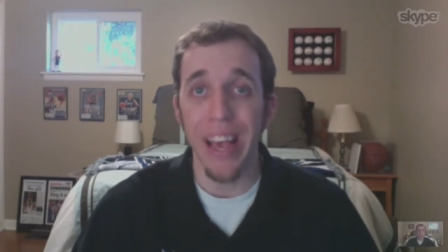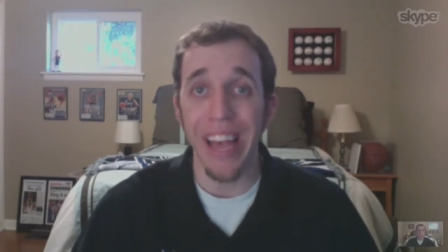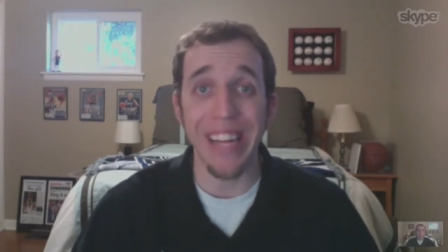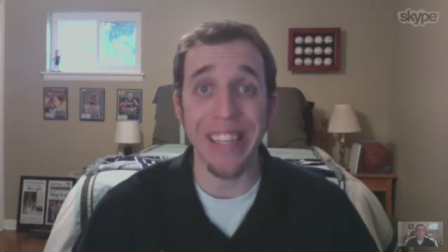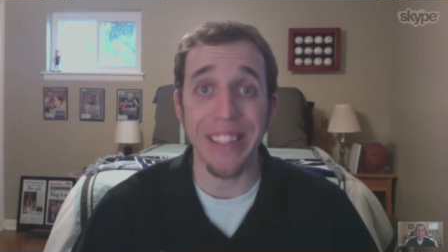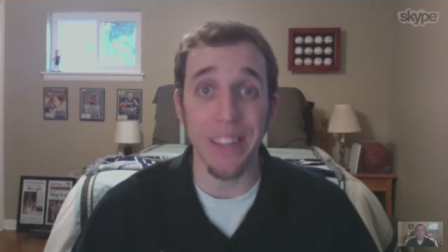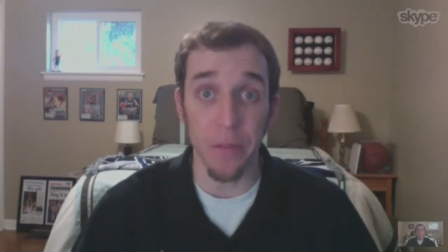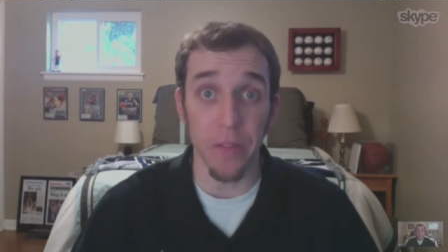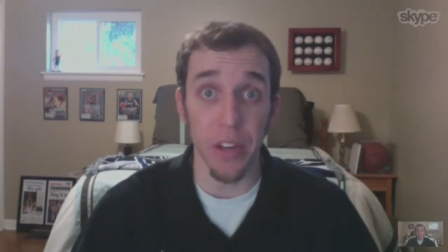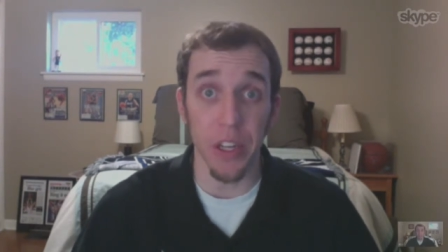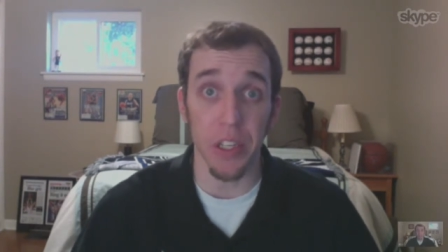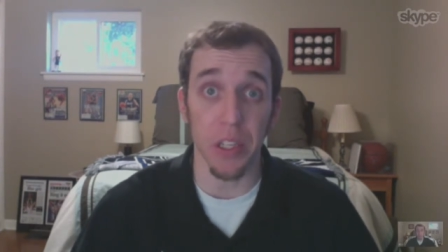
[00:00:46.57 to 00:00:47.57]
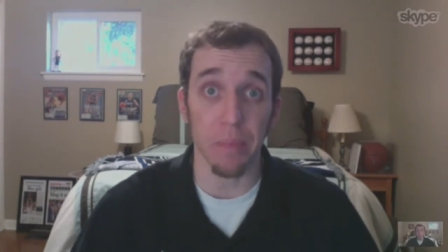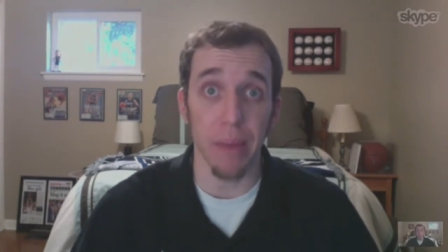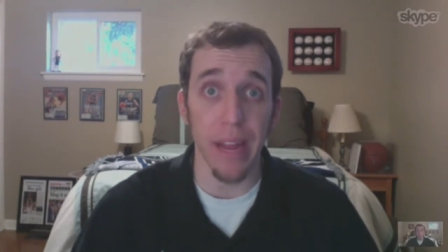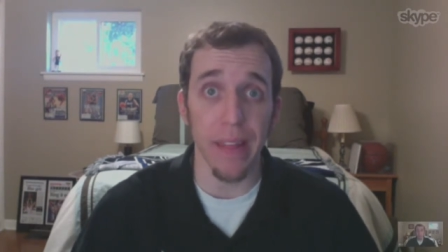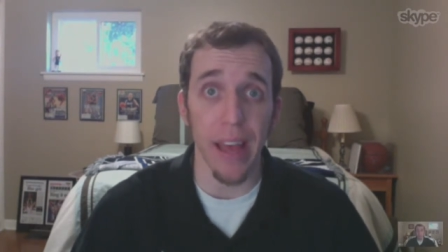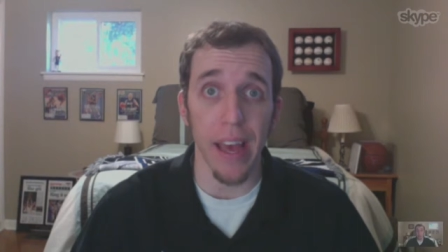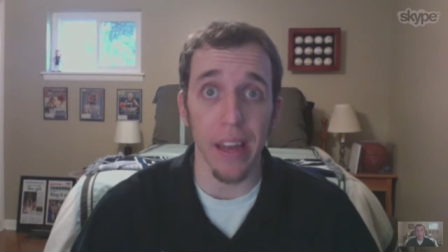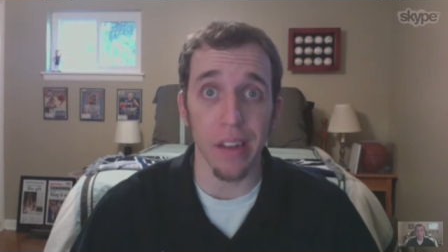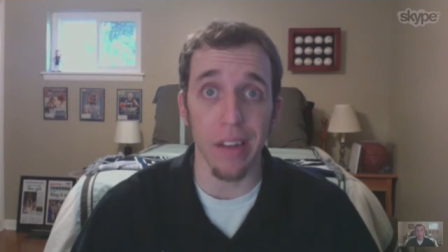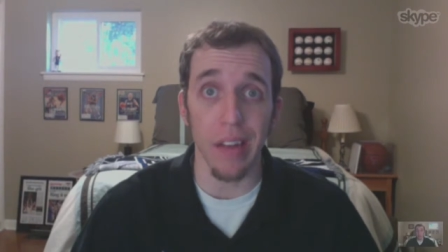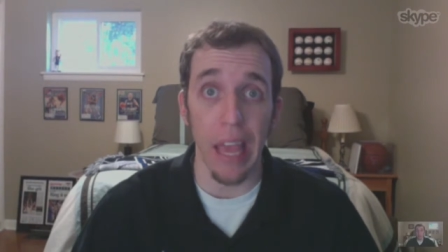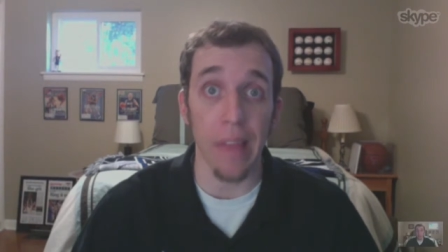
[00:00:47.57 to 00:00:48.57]
And he still finished, despite that,
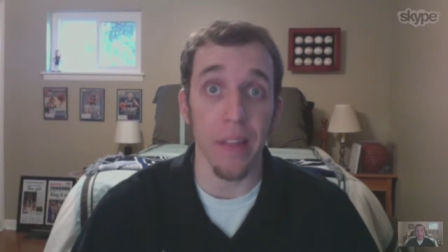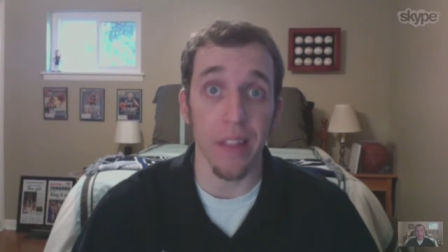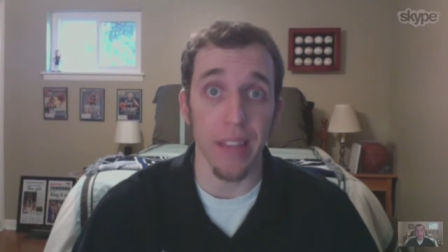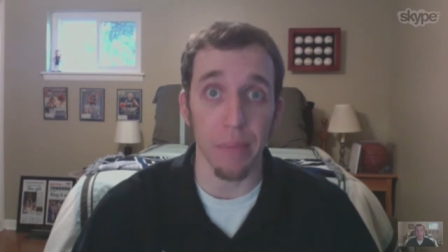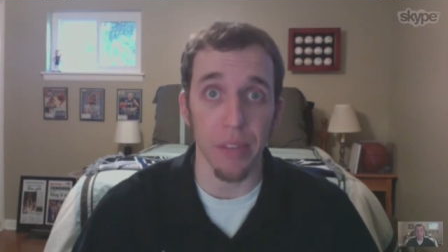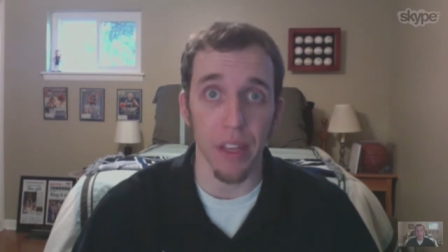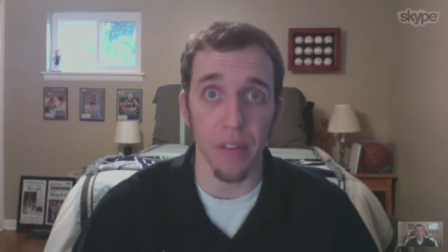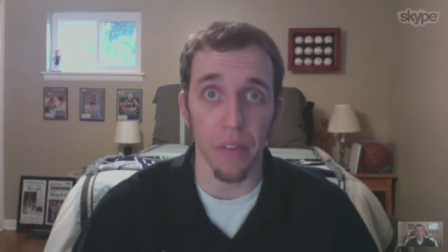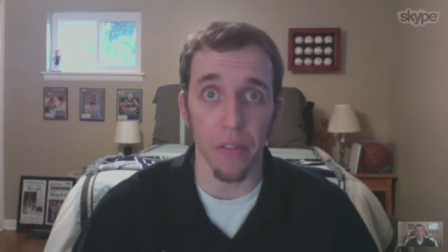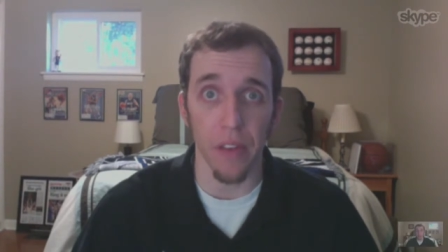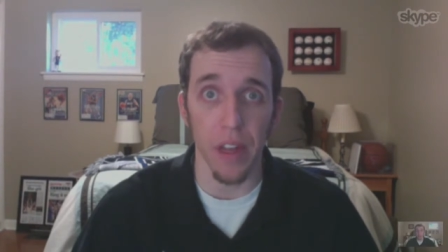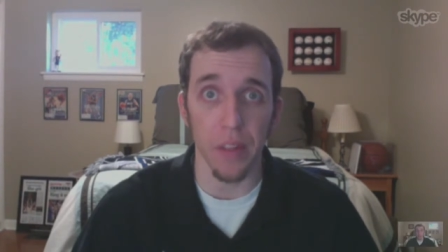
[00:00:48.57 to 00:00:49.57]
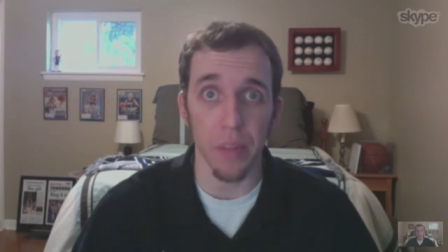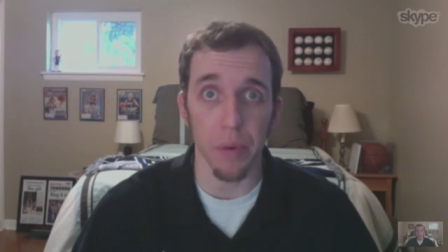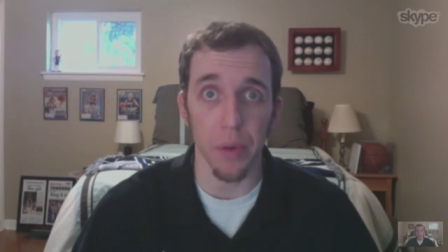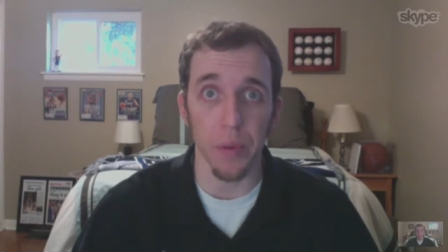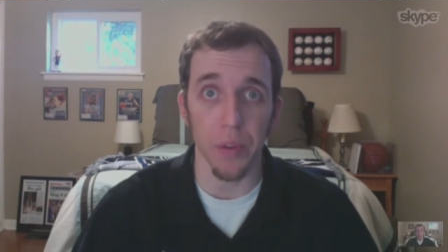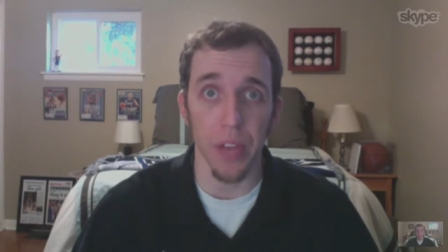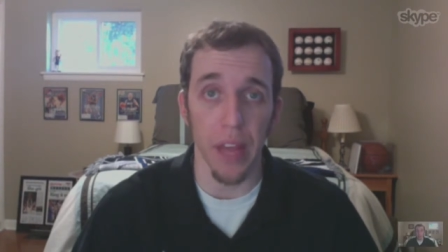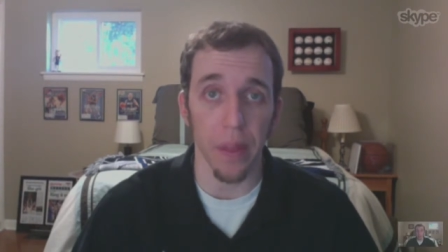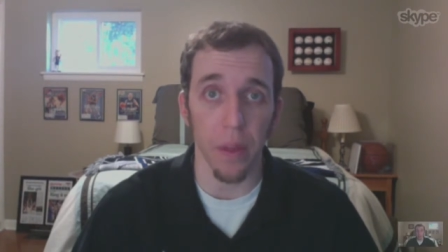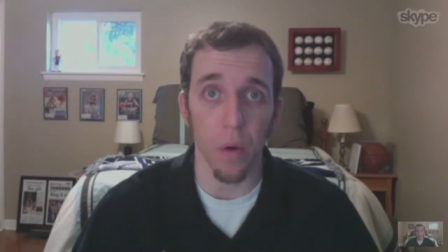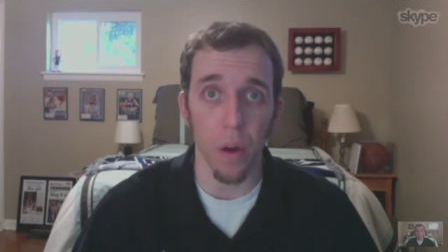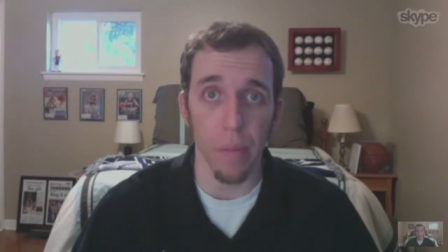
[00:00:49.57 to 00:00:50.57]
in the top 10 for fantasy producers at
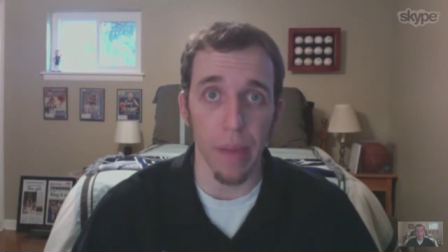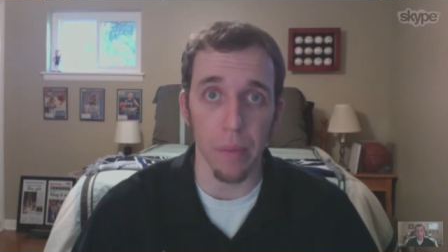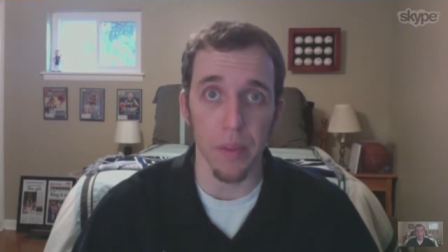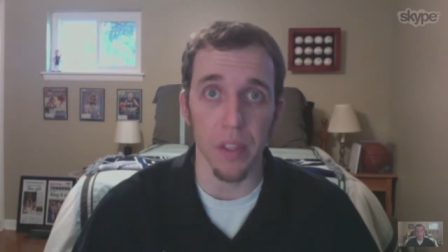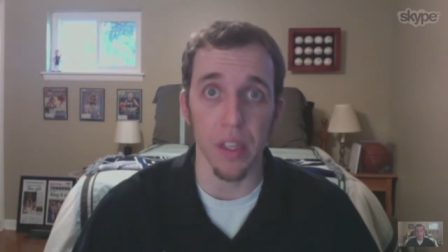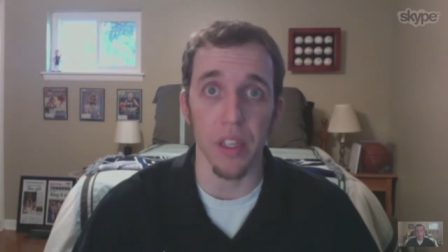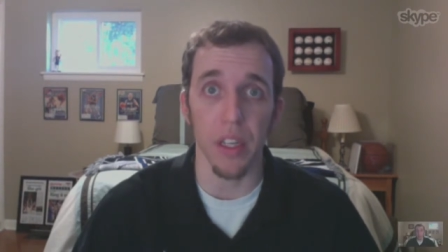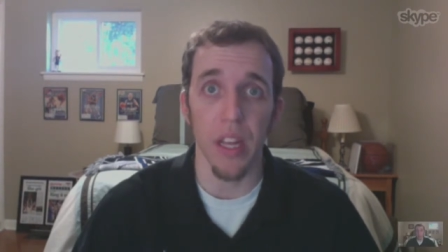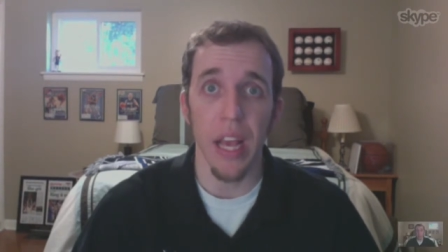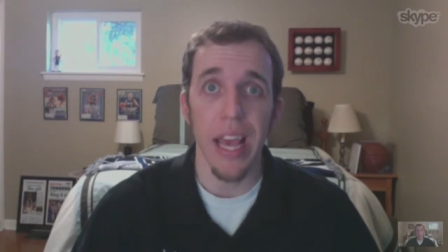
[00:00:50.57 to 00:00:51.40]
the quarterback position.